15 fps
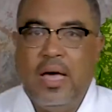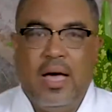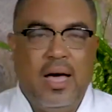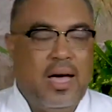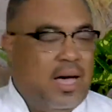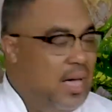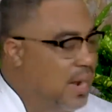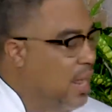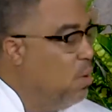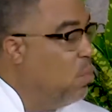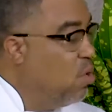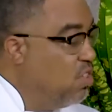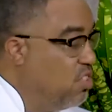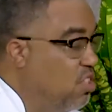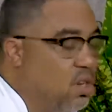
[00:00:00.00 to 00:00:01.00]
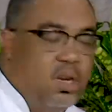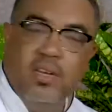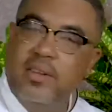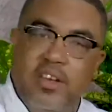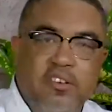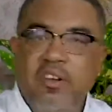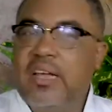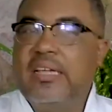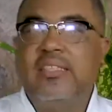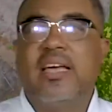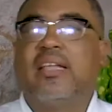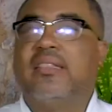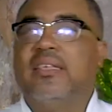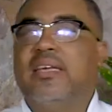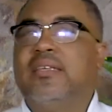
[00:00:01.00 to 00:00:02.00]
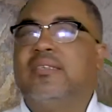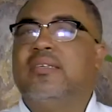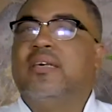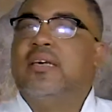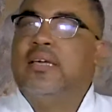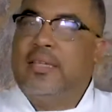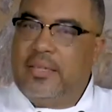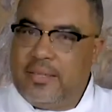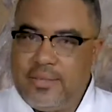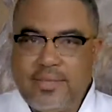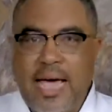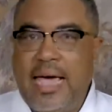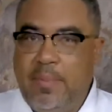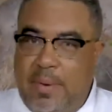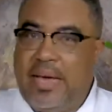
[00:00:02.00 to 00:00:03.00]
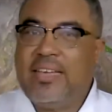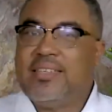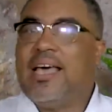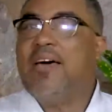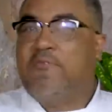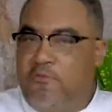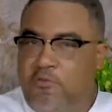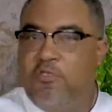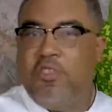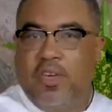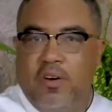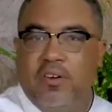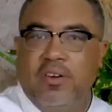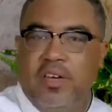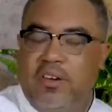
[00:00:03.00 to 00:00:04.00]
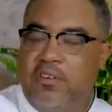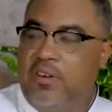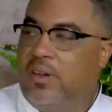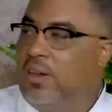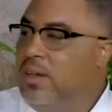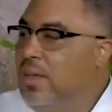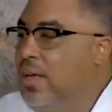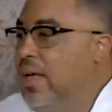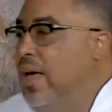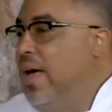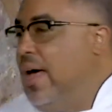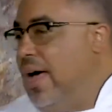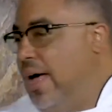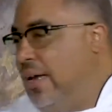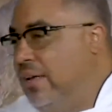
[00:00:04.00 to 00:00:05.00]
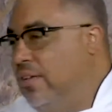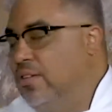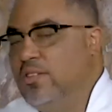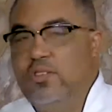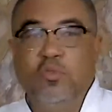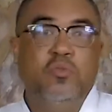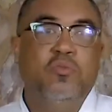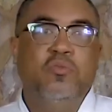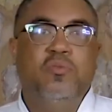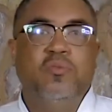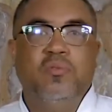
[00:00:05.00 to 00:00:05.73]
And once you learn the grilling techniques, timing is everything on the grill, and do